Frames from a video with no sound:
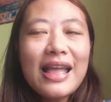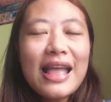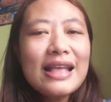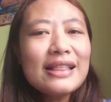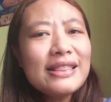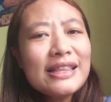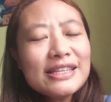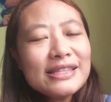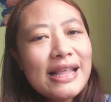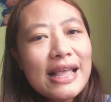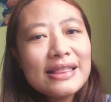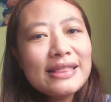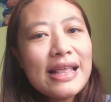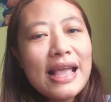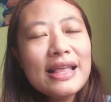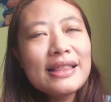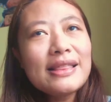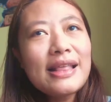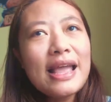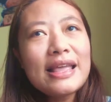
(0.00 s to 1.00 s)
and then
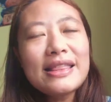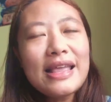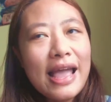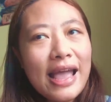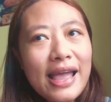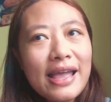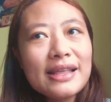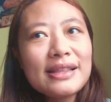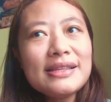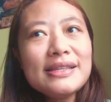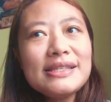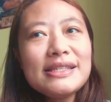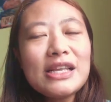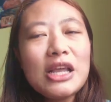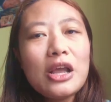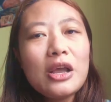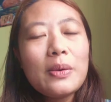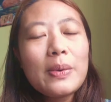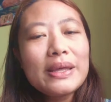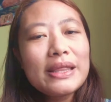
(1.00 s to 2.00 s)
and, and hence
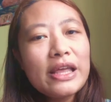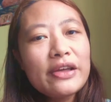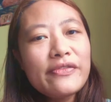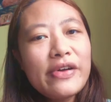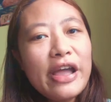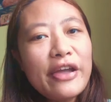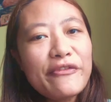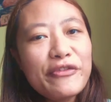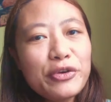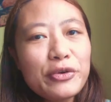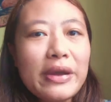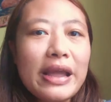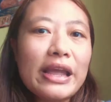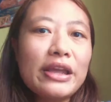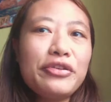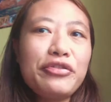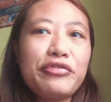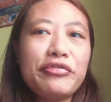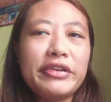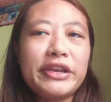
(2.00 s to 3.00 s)
whenever I feel
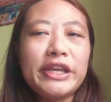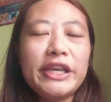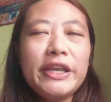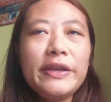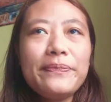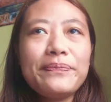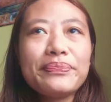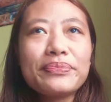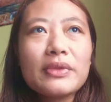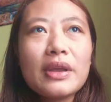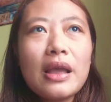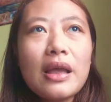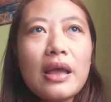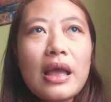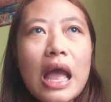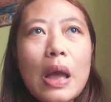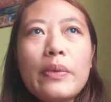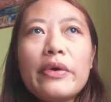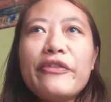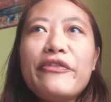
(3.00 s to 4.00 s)
angry
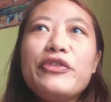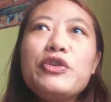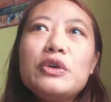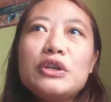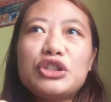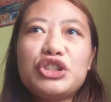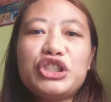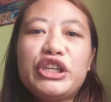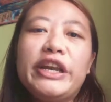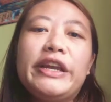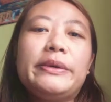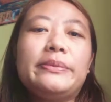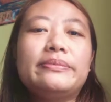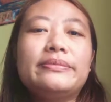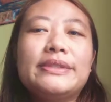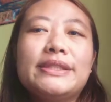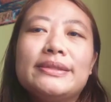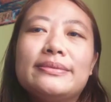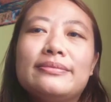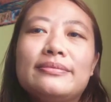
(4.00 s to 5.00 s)
I would feel
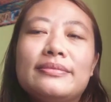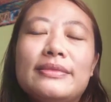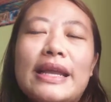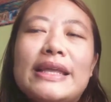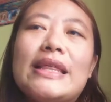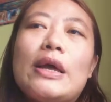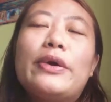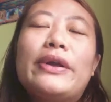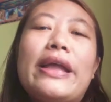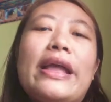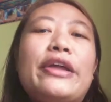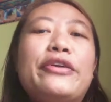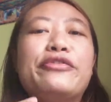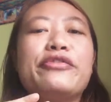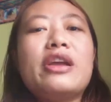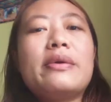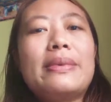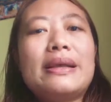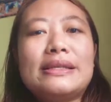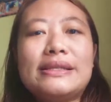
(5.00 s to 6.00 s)
ashamed and I'll get
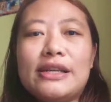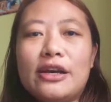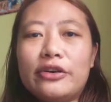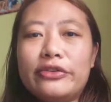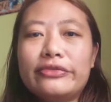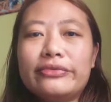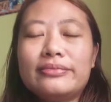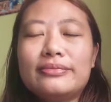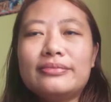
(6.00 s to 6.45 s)
angry at myself